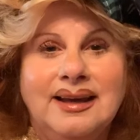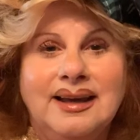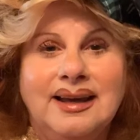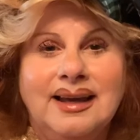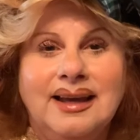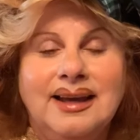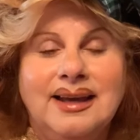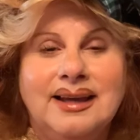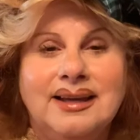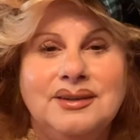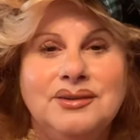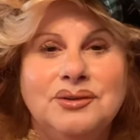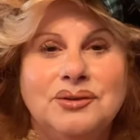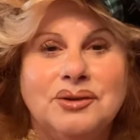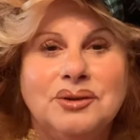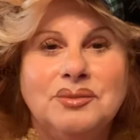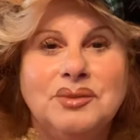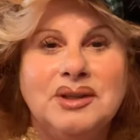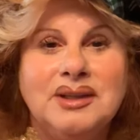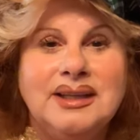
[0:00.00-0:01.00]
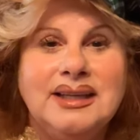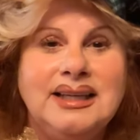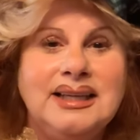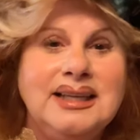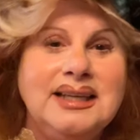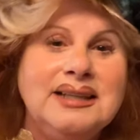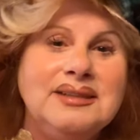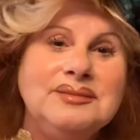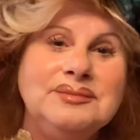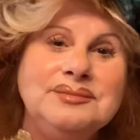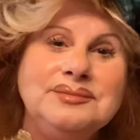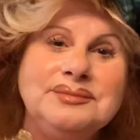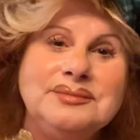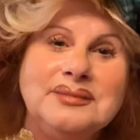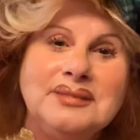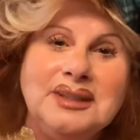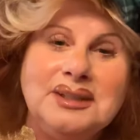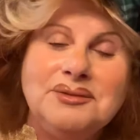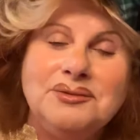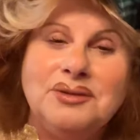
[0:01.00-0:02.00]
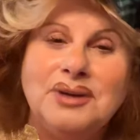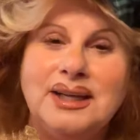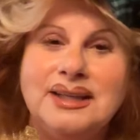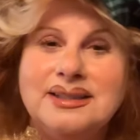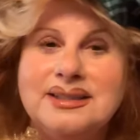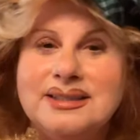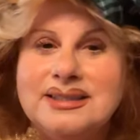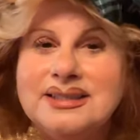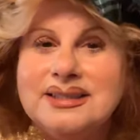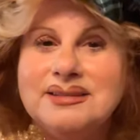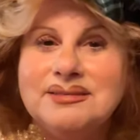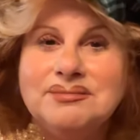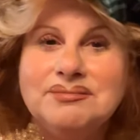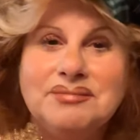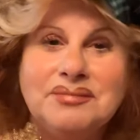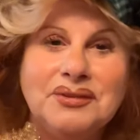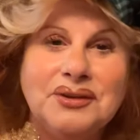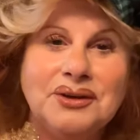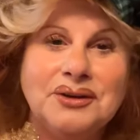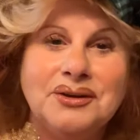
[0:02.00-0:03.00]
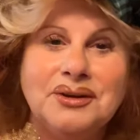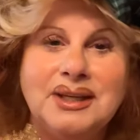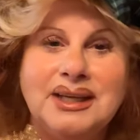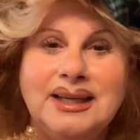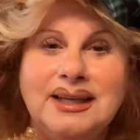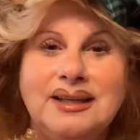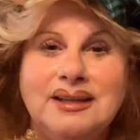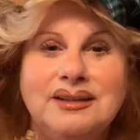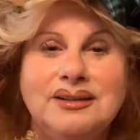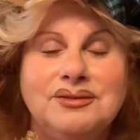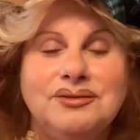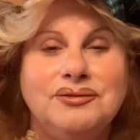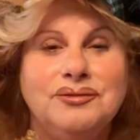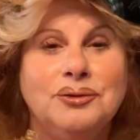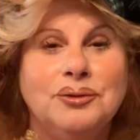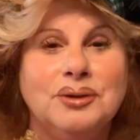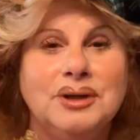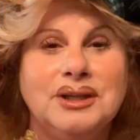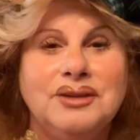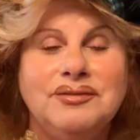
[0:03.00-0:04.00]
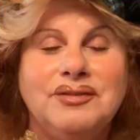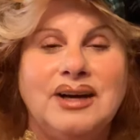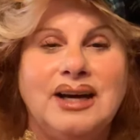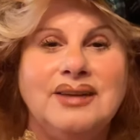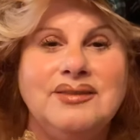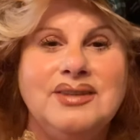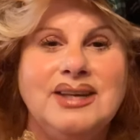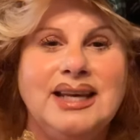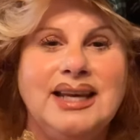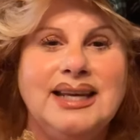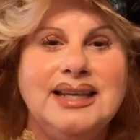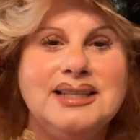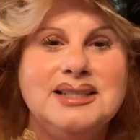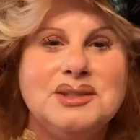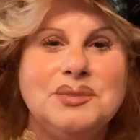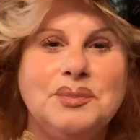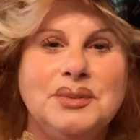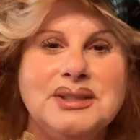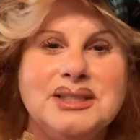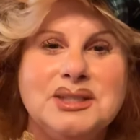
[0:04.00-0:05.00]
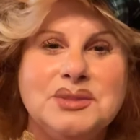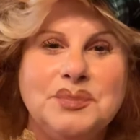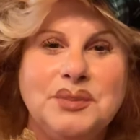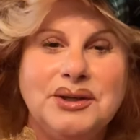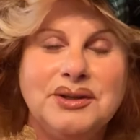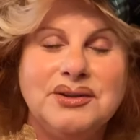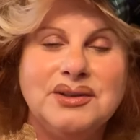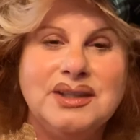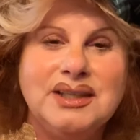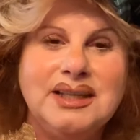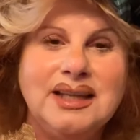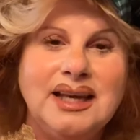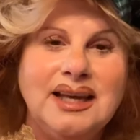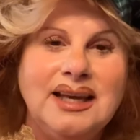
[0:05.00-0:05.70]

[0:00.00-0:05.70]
and normally it runs 30 to 45 days, but Spirit